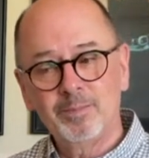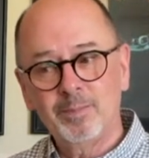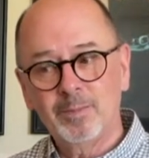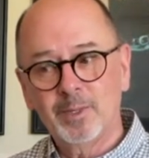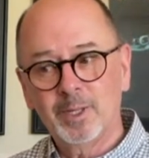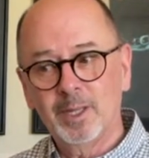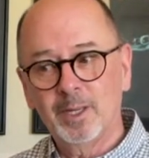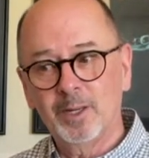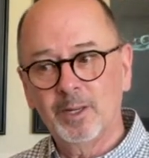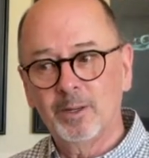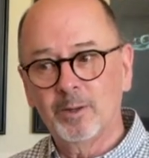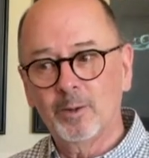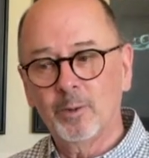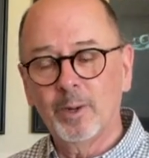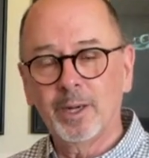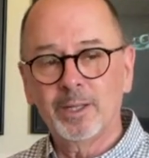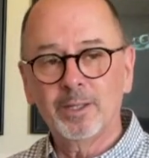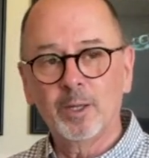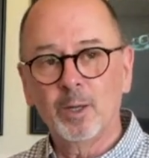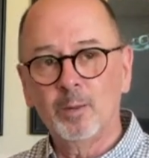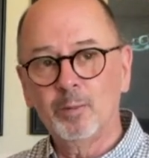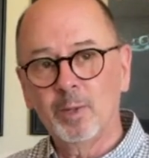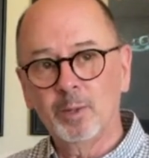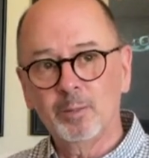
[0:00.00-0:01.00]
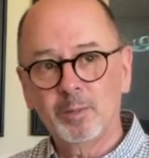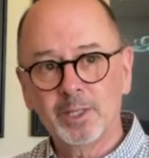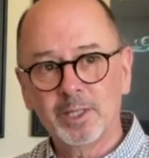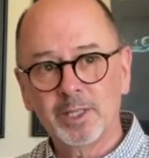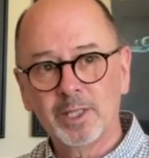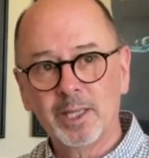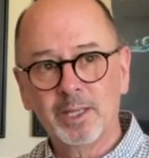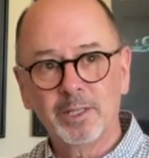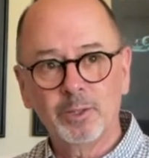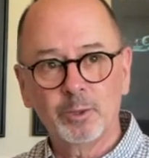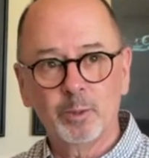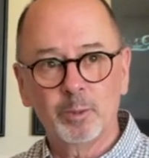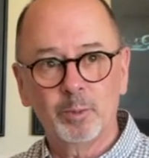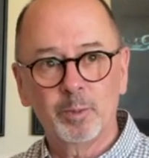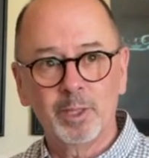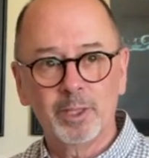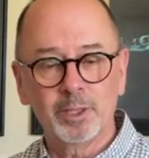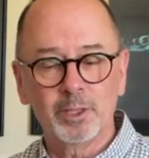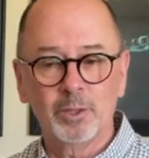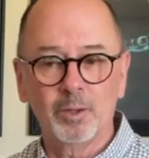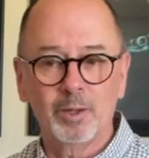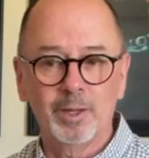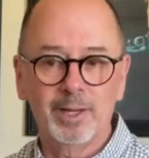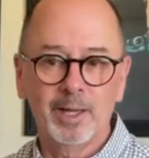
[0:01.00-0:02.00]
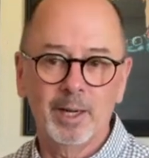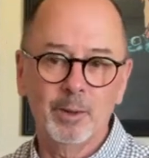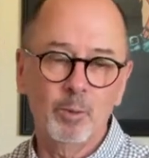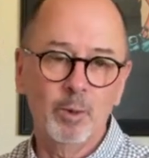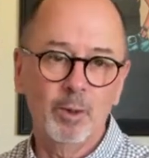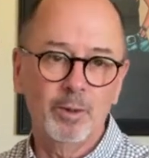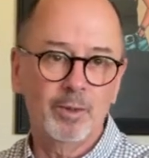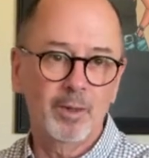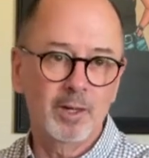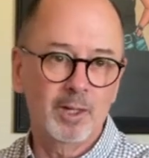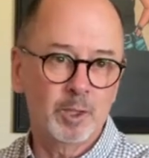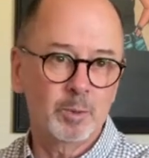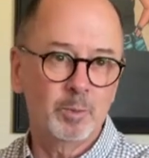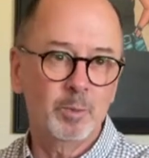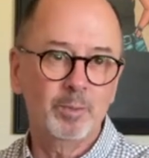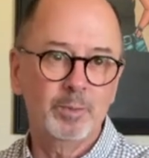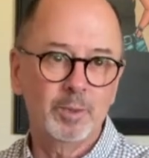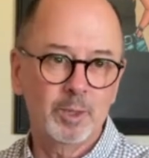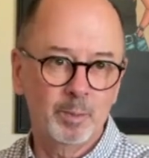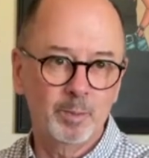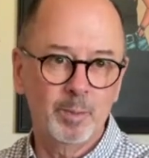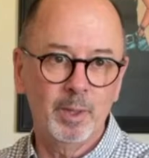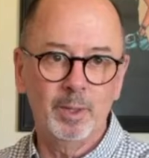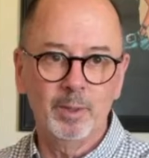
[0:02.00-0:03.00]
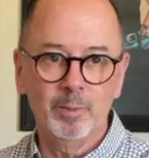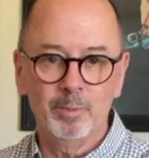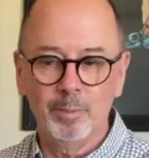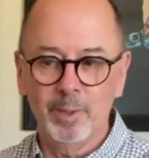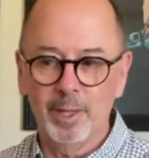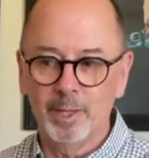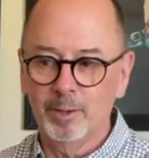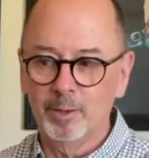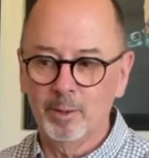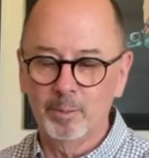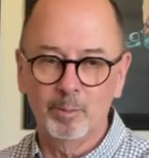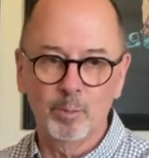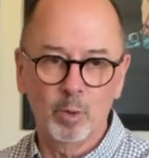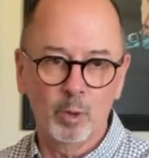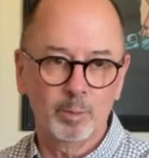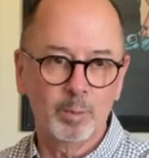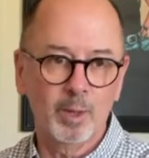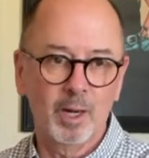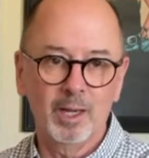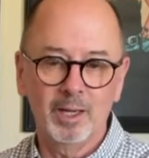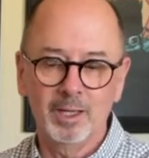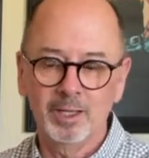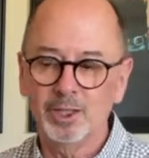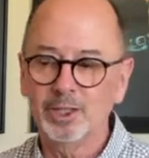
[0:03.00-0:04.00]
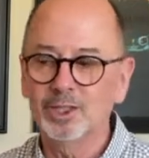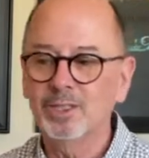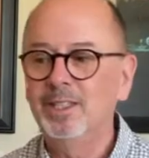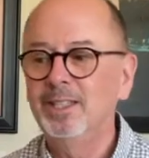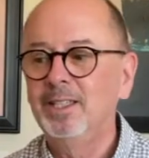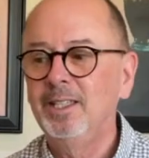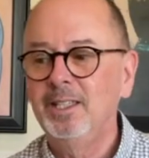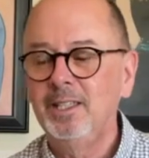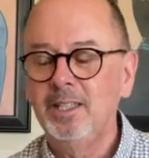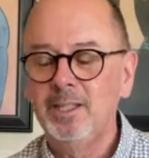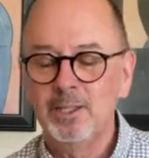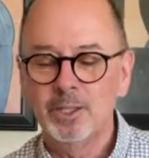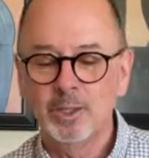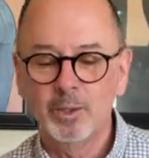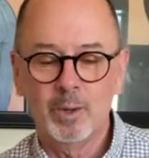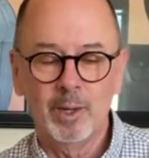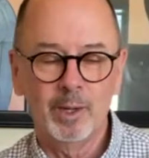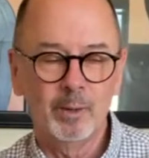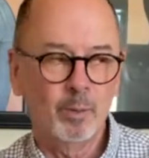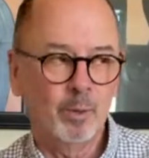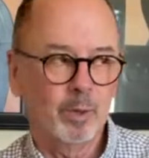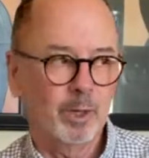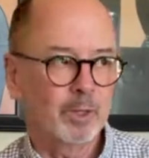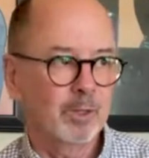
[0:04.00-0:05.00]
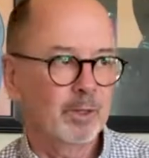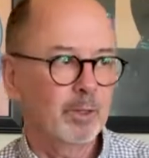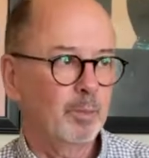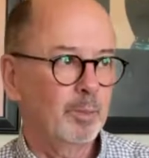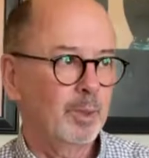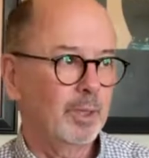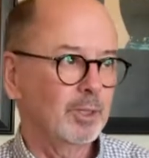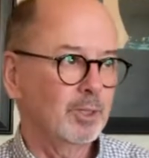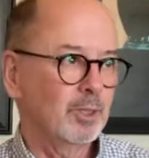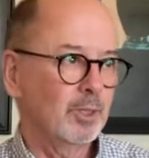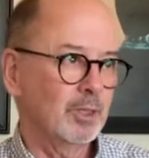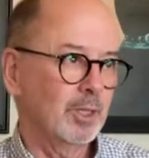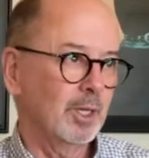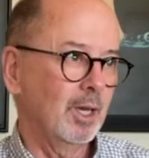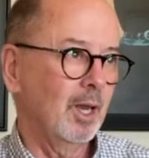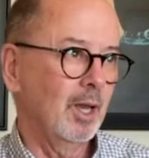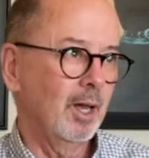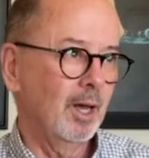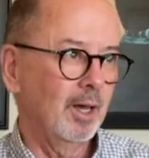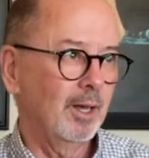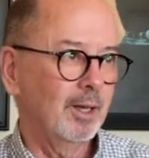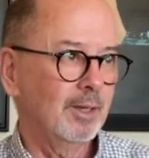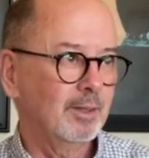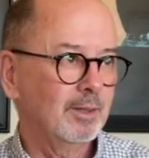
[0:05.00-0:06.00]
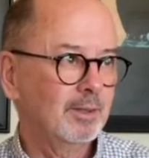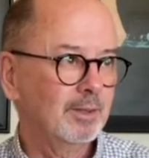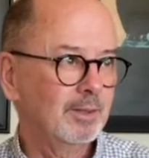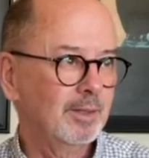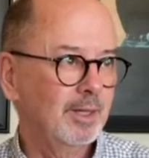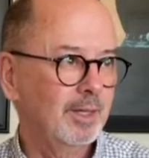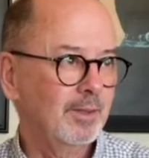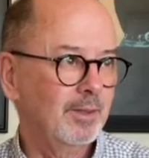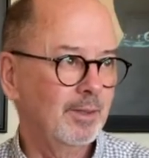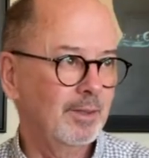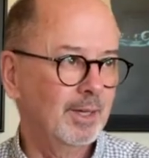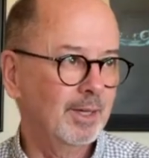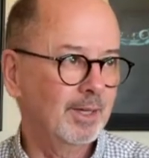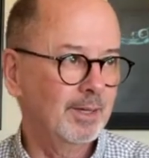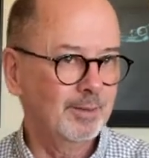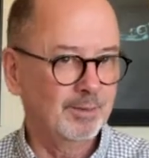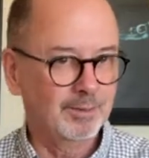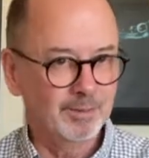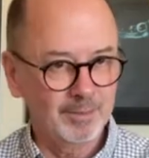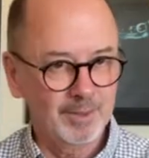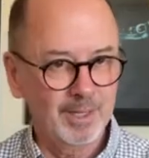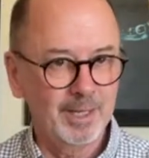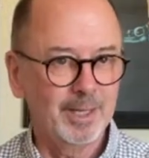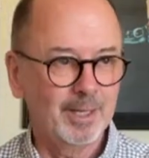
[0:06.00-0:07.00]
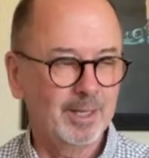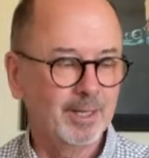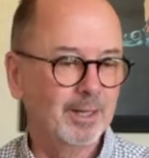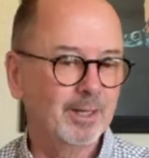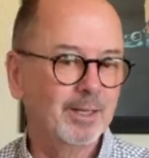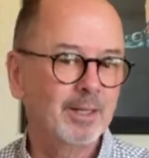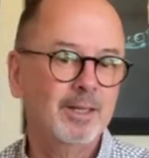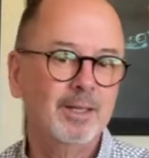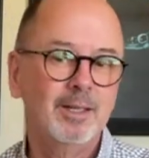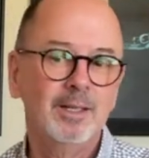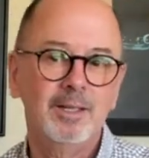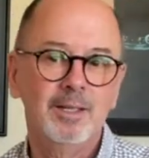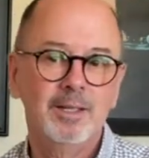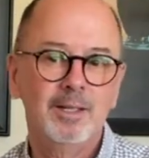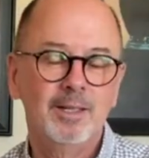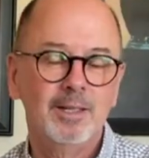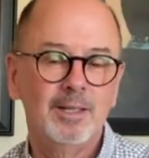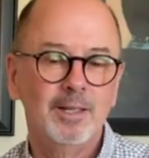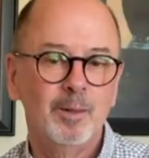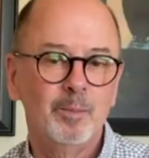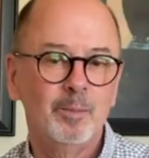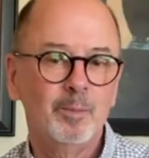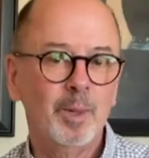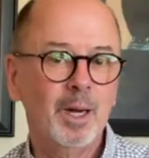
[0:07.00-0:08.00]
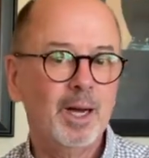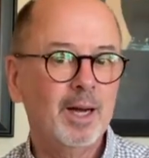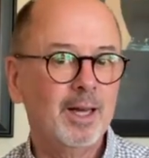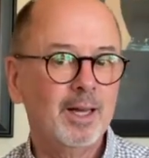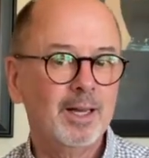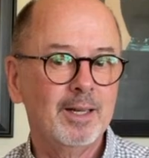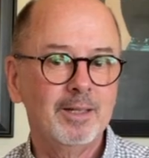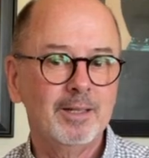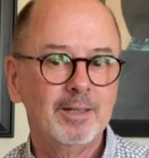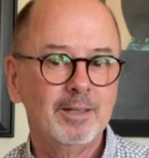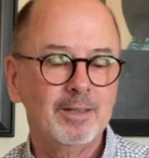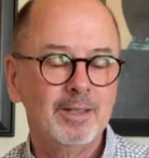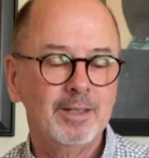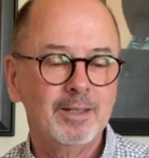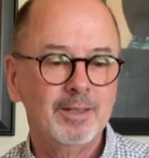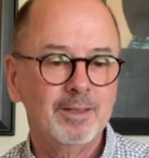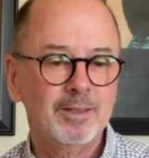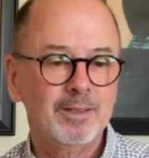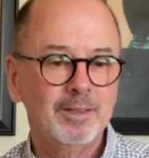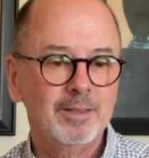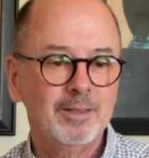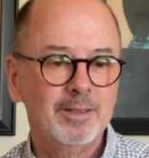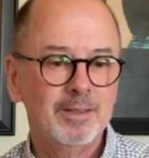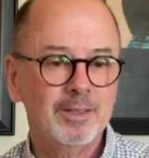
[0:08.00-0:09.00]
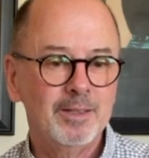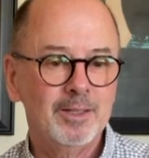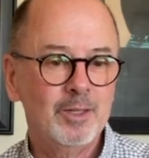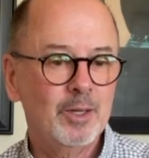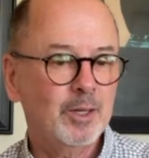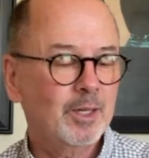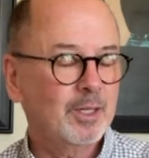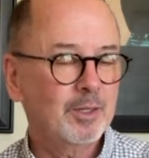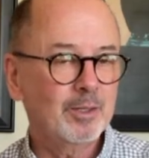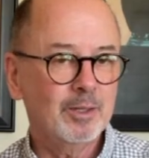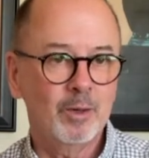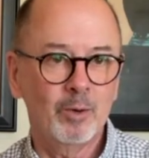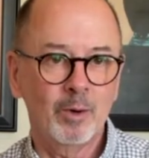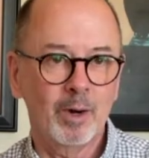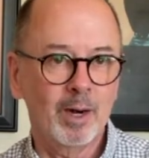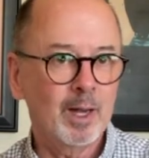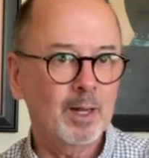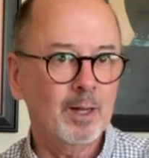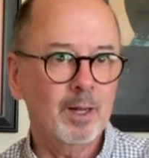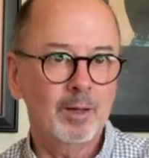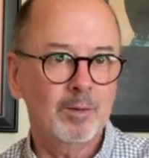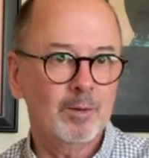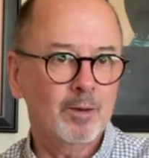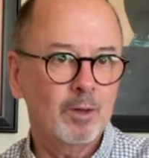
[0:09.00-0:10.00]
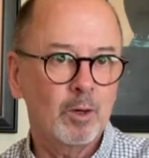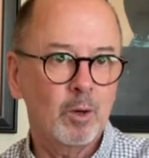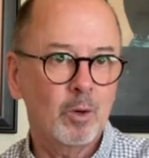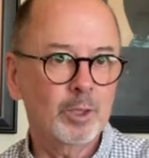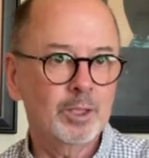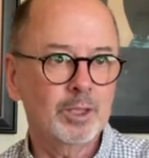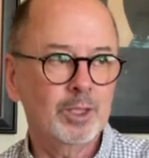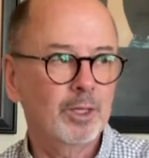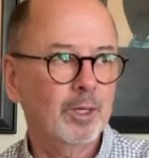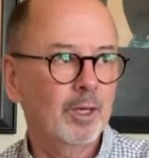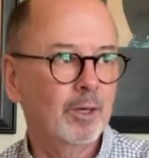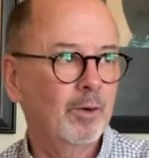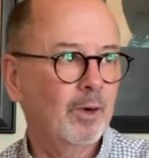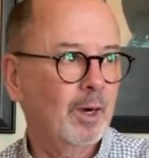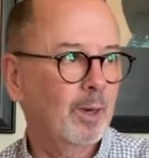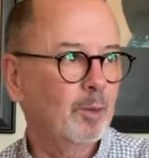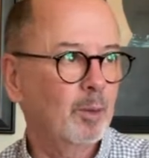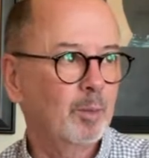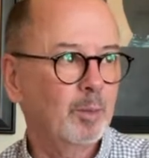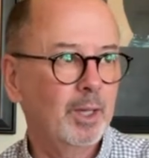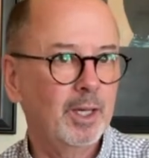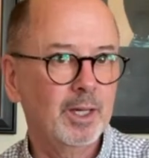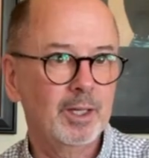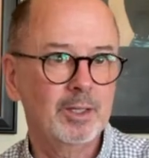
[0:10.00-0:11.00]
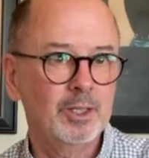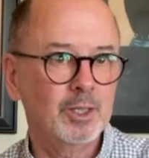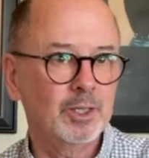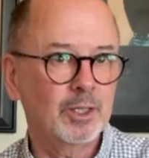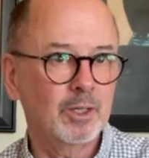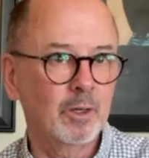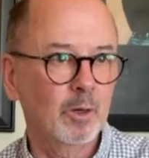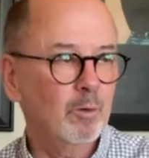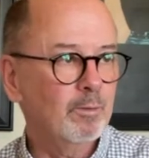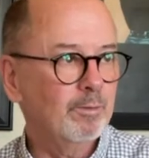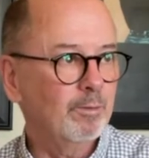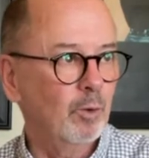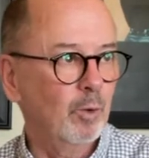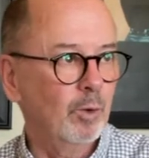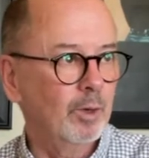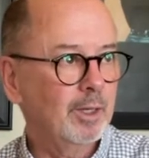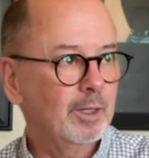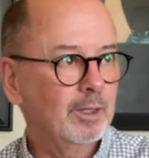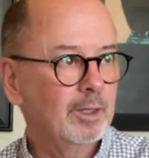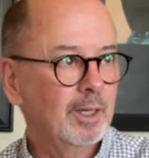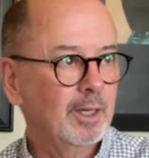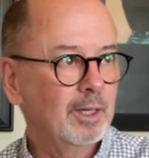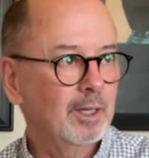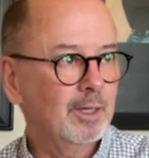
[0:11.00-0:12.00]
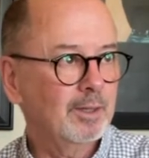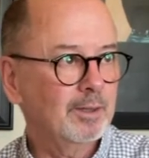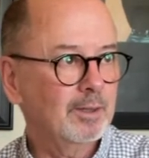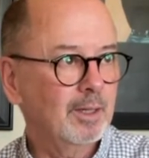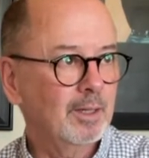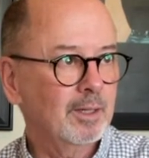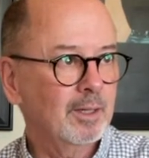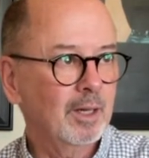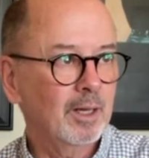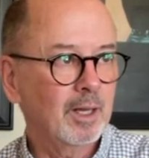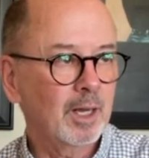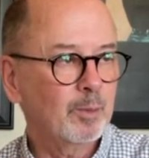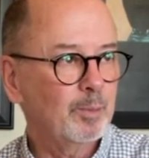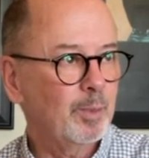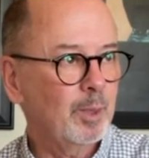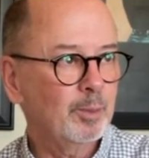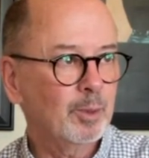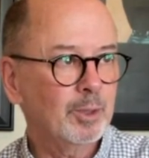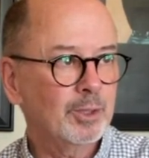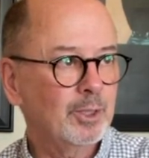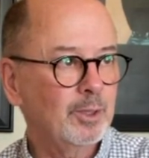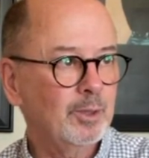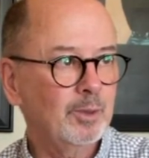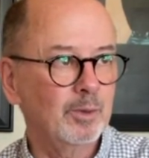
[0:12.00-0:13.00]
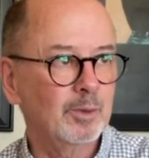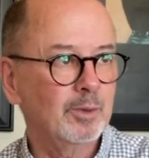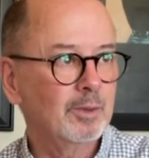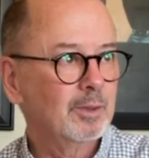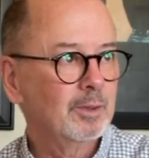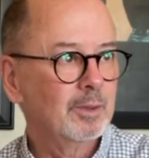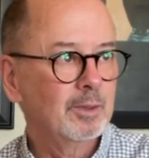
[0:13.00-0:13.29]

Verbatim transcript: can correct all my mistakes with pencil and I want things to be better and more polished, so I work with the pencils a lot and then ink it. But you can grab, of course you can grab a pen and just go for it. And, and a lot of people do.